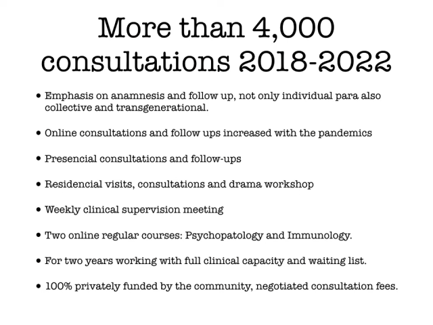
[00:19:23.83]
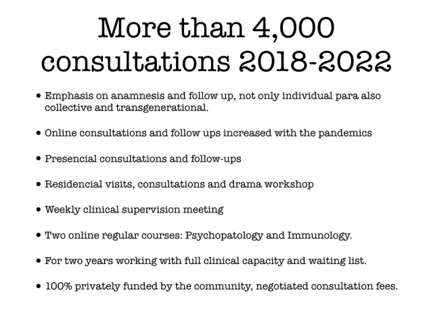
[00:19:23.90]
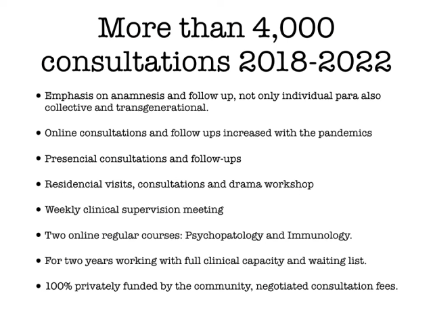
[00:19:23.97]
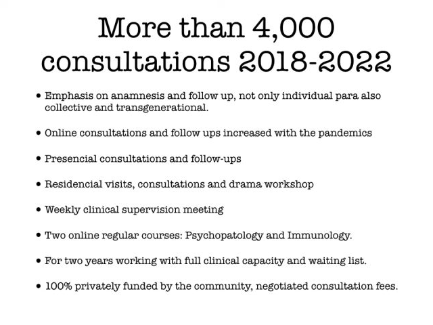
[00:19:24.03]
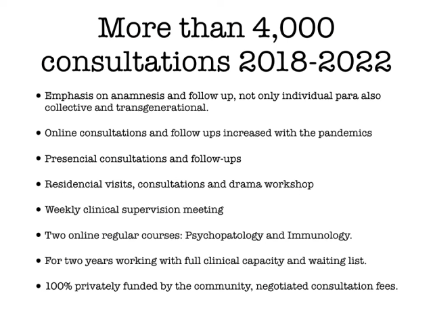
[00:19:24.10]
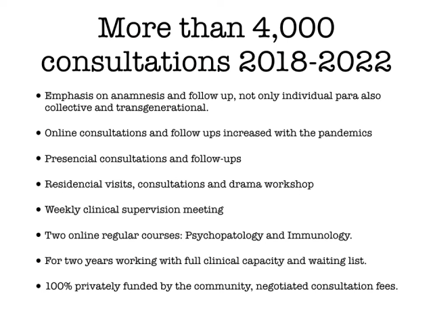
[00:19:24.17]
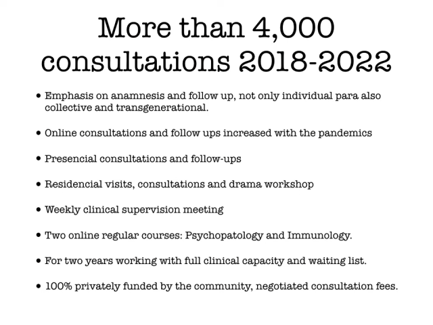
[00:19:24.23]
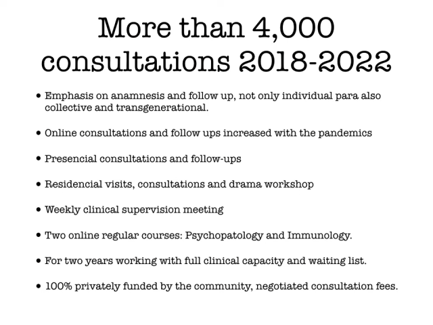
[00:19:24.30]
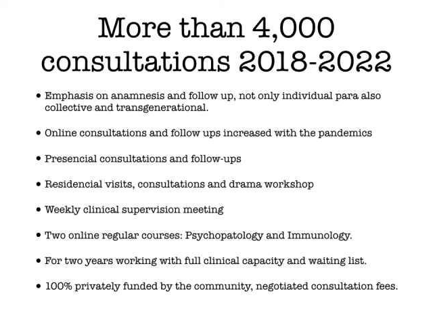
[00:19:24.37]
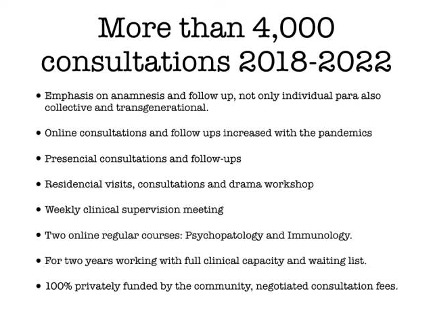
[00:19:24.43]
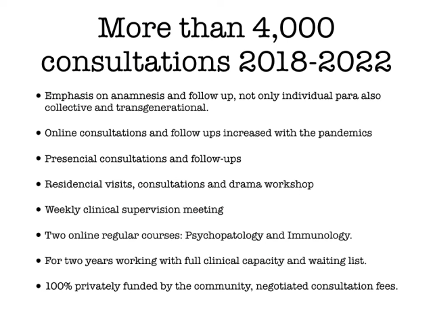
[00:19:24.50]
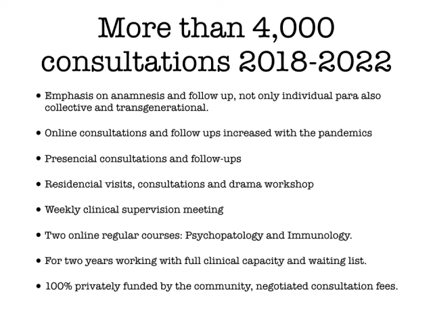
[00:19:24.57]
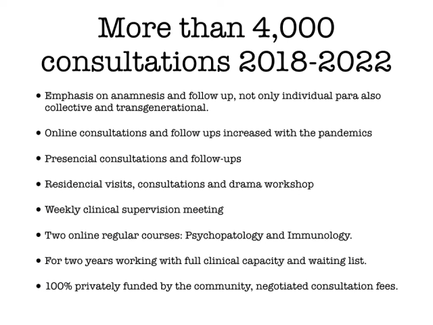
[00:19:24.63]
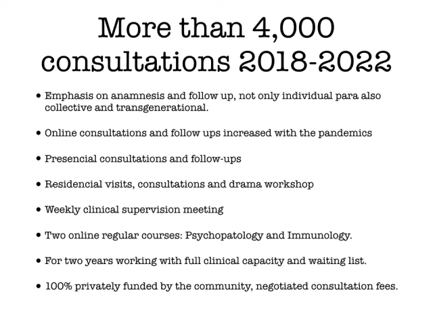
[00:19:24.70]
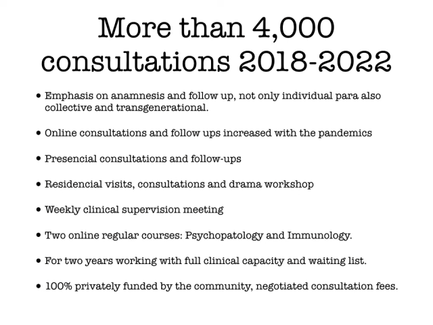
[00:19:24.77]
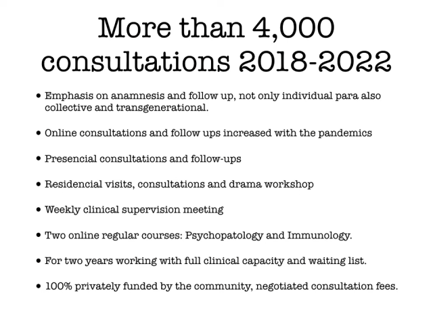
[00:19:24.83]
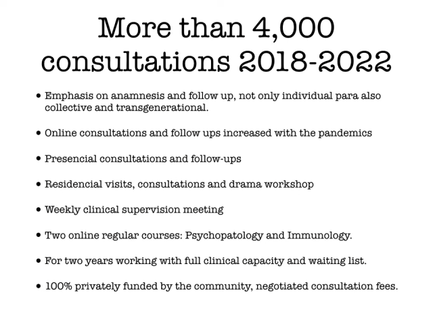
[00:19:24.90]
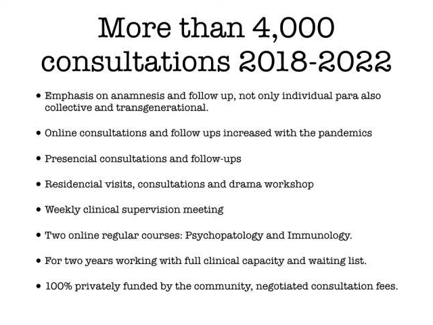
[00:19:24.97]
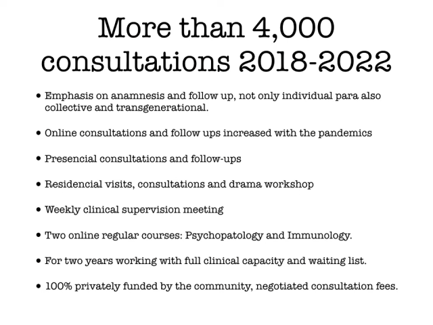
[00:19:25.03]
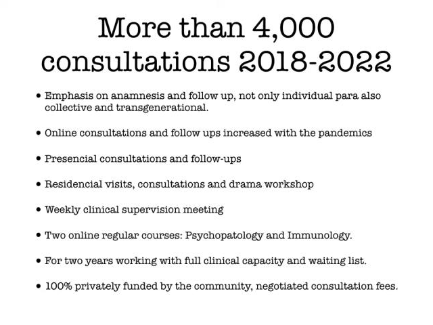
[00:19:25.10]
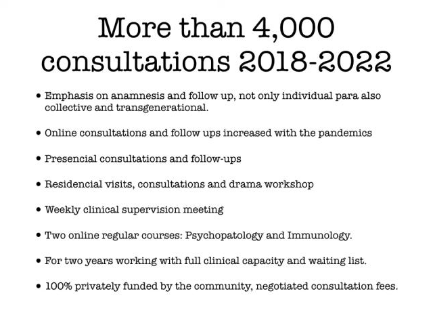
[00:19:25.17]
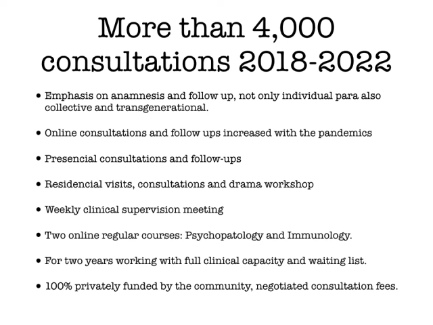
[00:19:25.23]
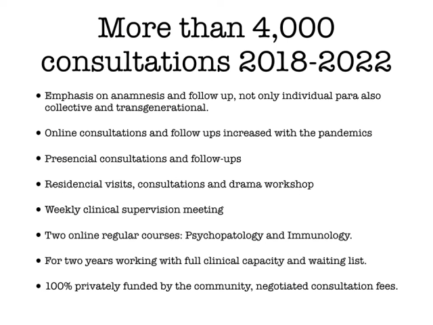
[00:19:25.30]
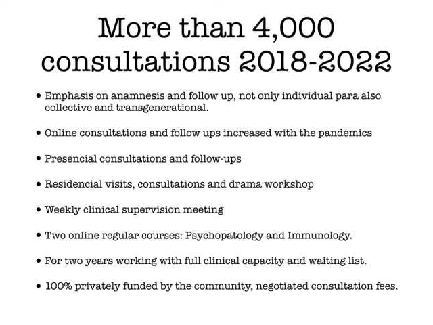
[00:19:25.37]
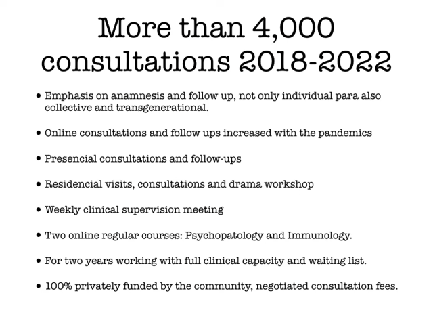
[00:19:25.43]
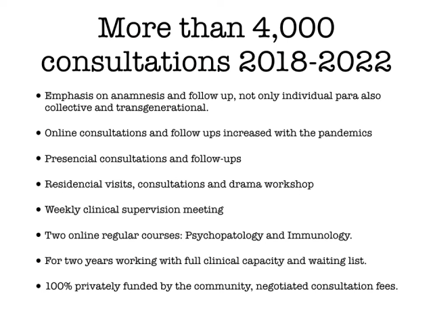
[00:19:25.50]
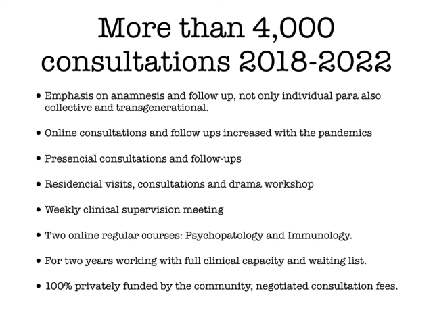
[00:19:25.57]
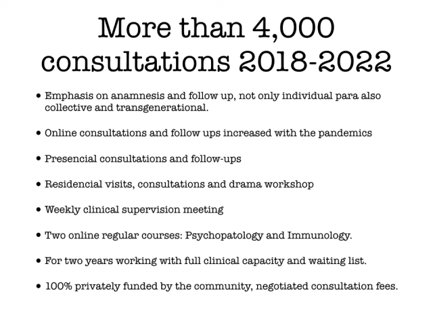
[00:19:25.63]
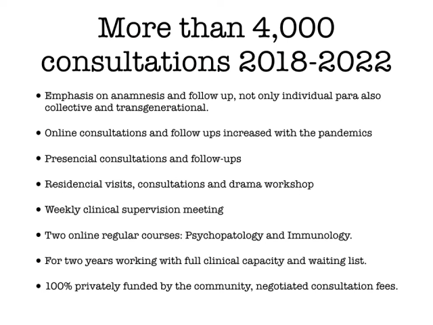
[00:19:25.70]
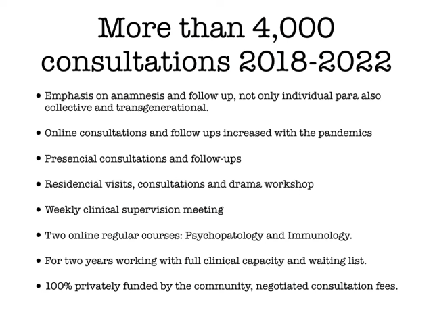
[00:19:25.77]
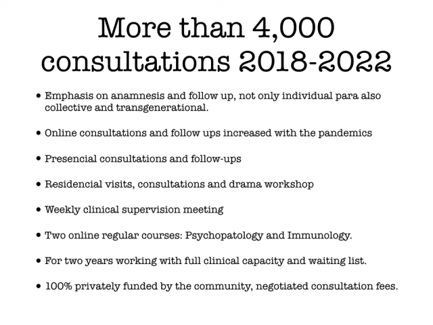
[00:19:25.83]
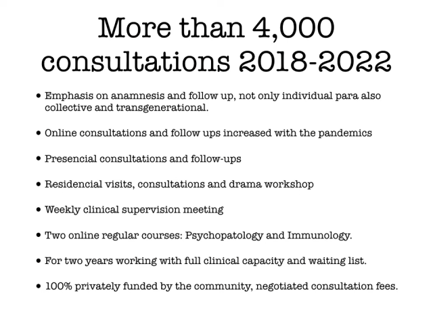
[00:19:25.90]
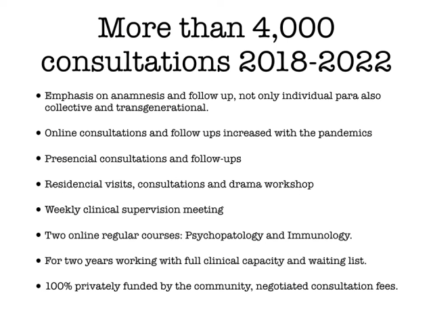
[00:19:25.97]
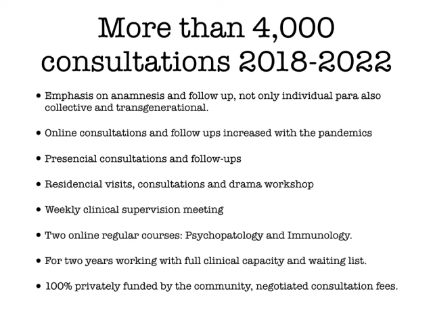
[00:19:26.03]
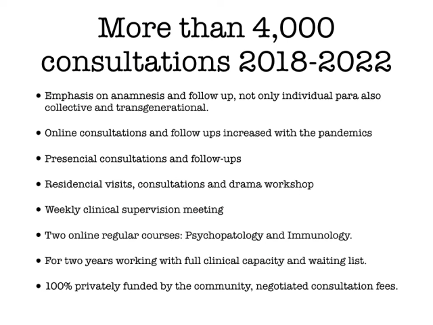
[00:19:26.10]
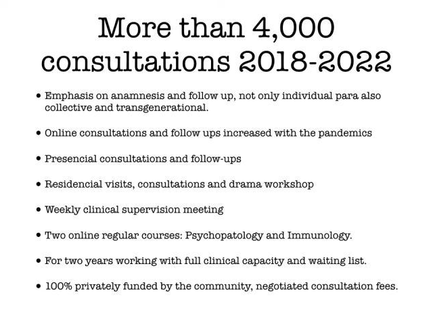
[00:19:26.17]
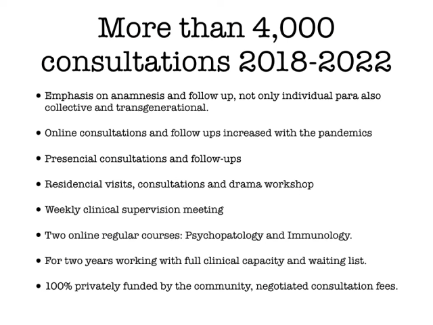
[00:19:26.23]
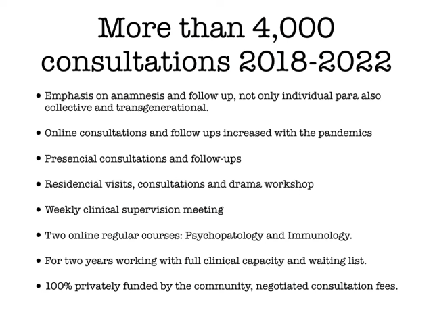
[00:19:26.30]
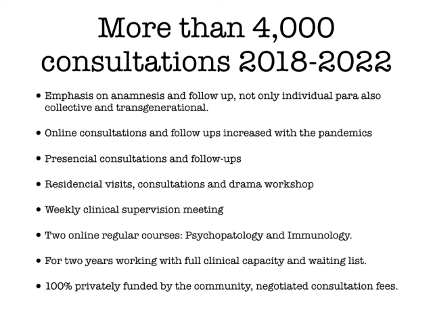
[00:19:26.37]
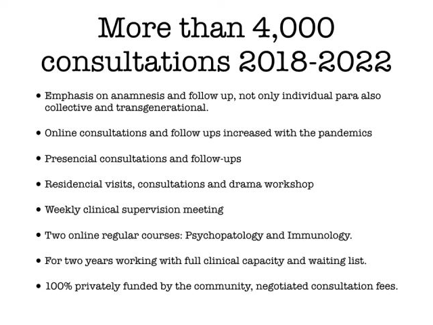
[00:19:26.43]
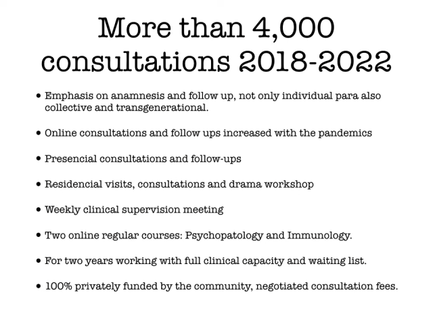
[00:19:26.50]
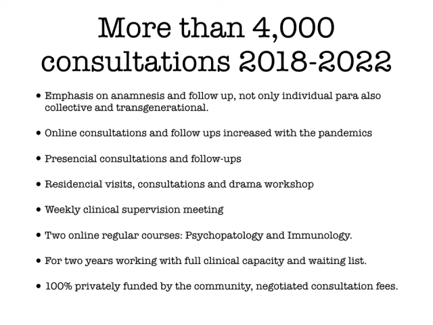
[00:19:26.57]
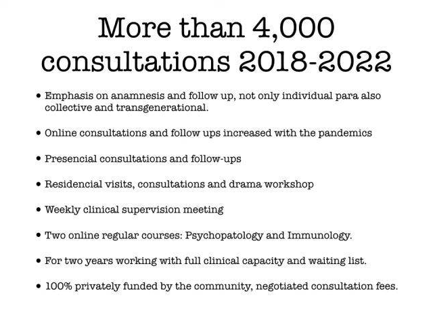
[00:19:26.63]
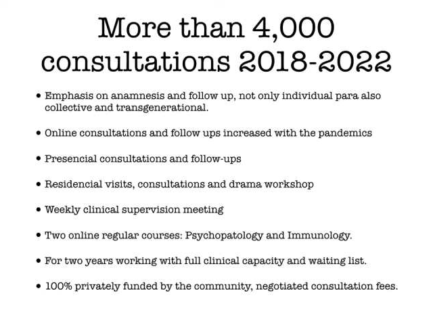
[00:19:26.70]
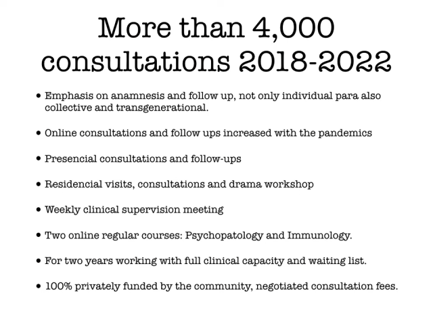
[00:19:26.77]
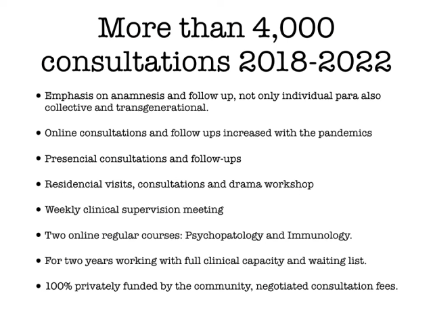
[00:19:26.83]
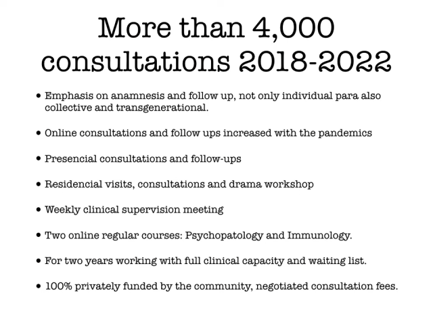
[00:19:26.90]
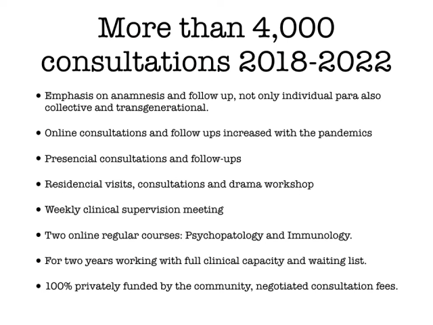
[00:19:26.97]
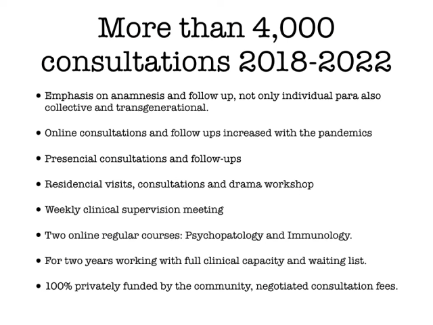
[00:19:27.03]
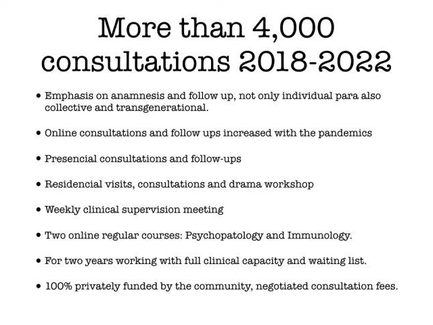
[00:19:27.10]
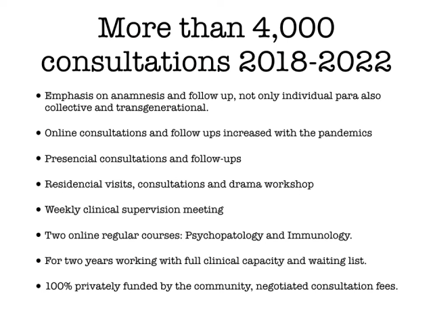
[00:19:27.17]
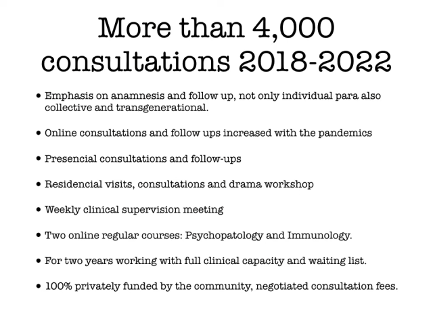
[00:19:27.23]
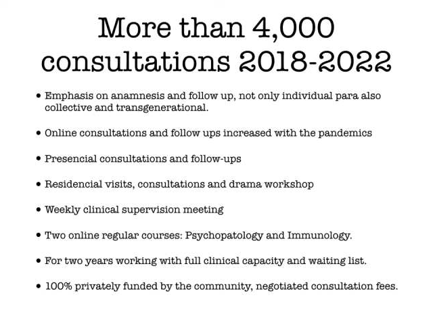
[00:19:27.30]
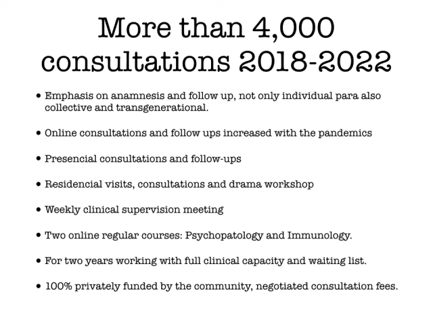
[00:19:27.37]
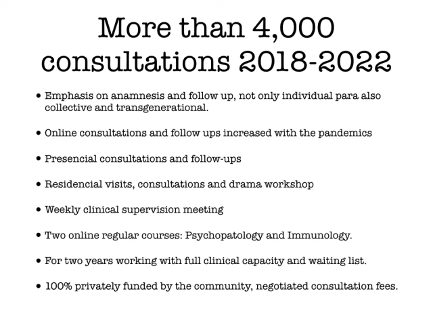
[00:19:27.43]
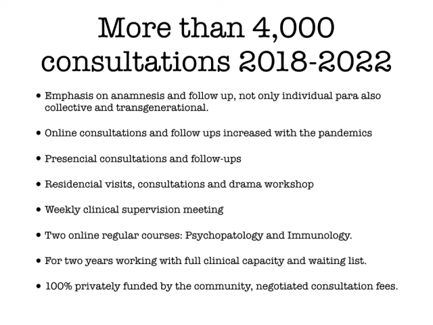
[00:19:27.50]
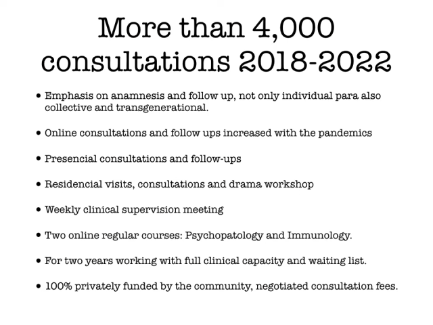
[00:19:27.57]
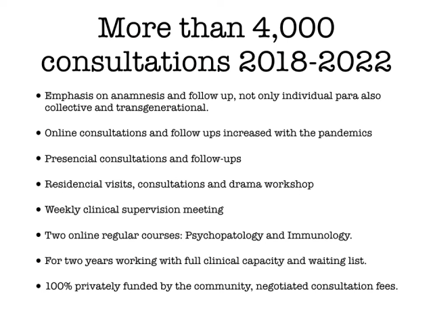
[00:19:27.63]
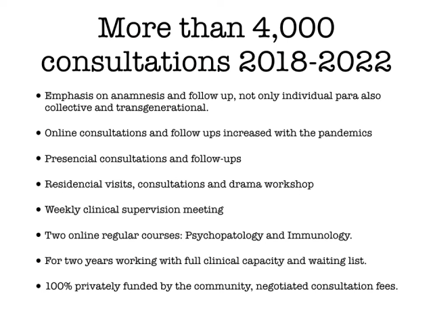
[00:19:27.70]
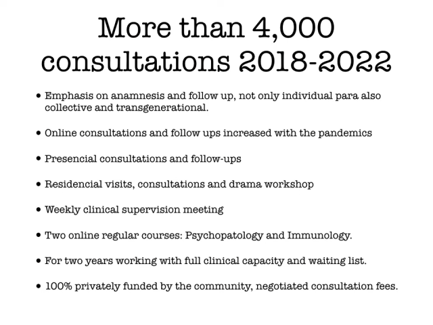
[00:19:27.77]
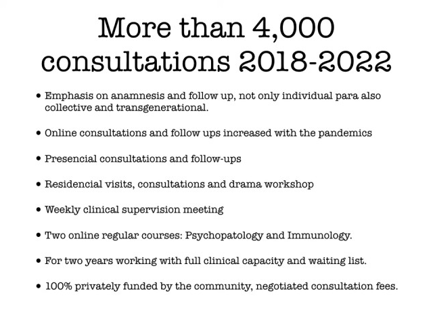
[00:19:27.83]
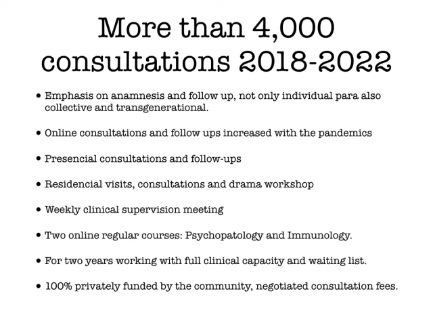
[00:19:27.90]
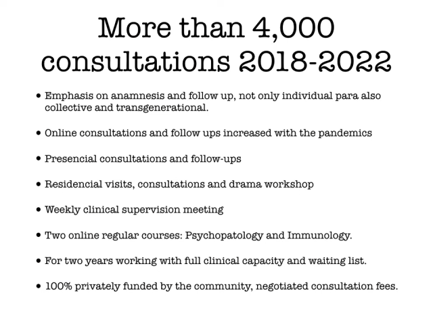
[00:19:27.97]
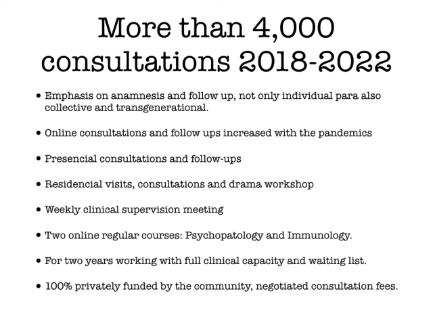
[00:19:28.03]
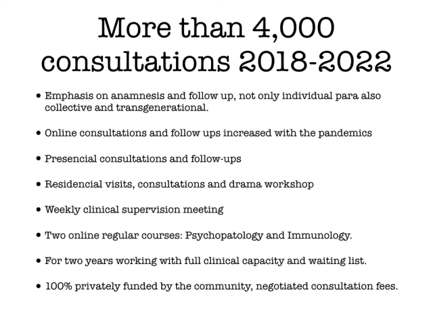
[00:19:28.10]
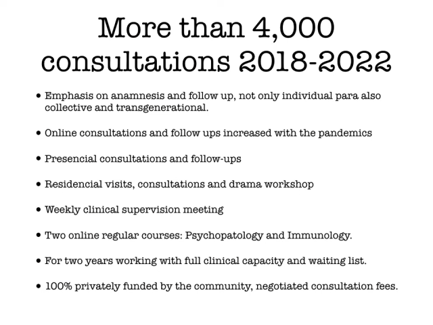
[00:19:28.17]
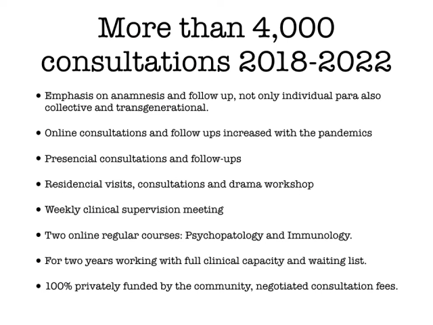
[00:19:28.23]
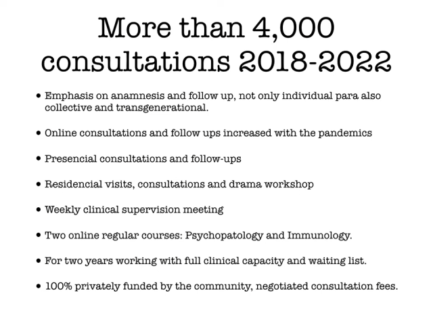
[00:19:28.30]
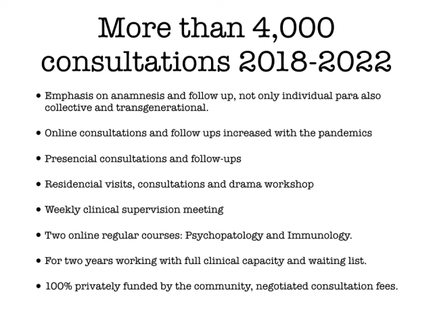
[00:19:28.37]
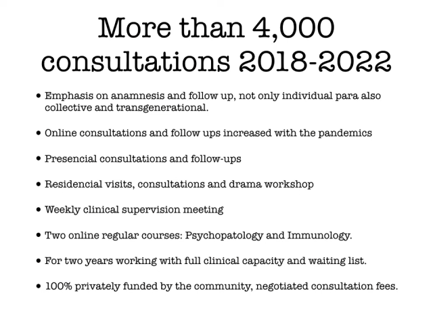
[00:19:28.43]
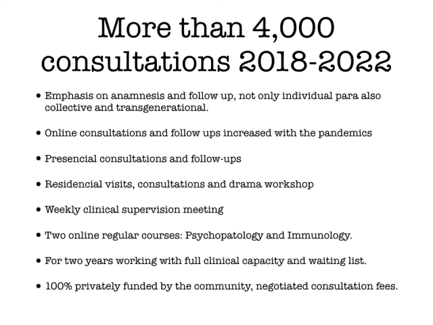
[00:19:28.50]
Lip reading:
Nobody's mouth can be seen.